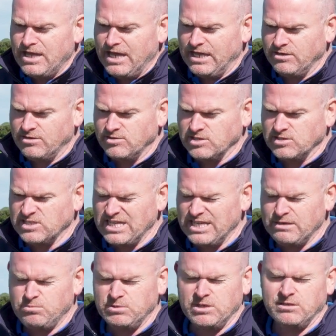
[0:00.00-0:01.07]
And there's a
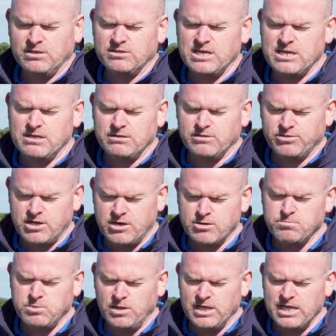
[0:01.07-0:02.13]
statement on the
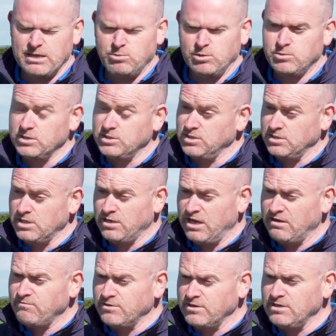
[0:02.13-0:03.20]
ter label, which is on
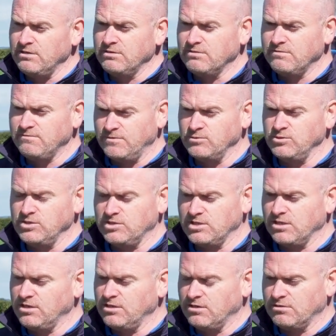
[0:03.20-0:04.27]
every
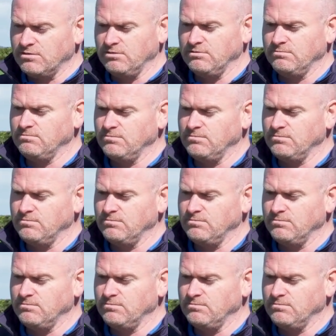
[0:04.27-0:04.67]
fungicide or